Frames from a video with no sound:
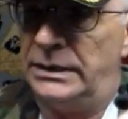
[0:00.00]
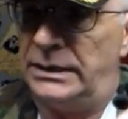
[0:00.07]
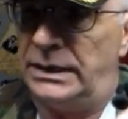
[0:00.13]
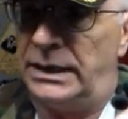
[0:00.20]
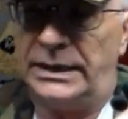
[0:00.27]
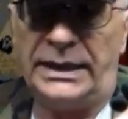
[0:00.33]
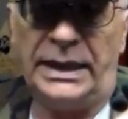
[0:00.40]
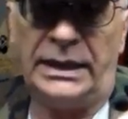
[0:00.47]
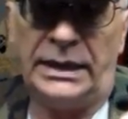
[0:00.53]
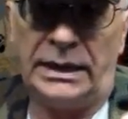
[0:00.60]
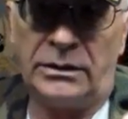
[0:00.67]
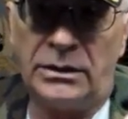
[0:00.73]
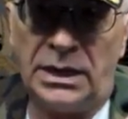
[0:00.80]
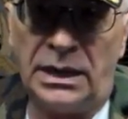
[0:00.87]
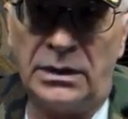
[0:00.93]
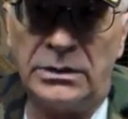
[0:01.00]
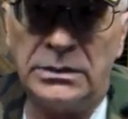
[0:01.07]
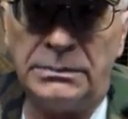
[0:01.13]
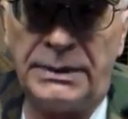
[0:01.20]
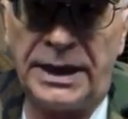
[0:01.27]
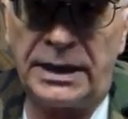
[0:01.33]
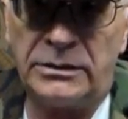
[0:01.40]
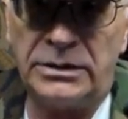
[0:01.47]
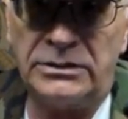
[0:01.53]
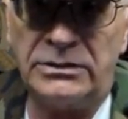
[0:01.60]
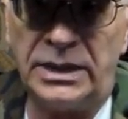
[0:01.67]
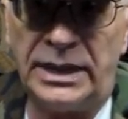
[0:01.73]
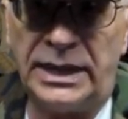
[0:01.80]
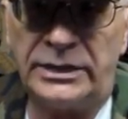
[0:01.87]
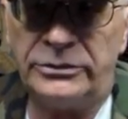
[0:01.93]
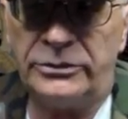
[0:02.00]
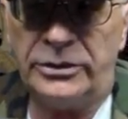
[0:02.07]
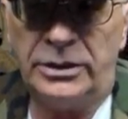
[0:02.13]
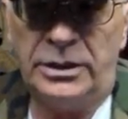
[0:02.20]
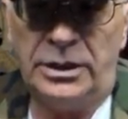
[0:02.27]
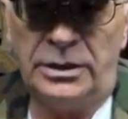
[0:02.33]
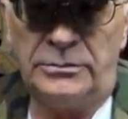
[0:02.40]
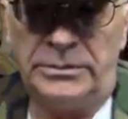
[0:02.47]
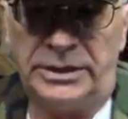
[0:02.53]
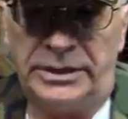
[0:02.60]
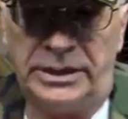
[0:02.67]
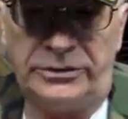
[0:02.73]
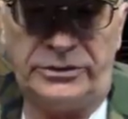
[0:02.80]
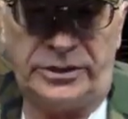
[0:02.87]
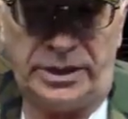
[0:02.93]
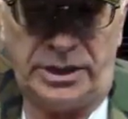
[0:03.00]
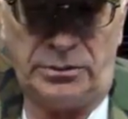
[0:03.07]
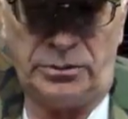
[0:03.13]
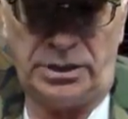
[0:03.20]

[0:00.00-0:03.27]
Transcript: Now again, I don't know how long the batteries last, but this thing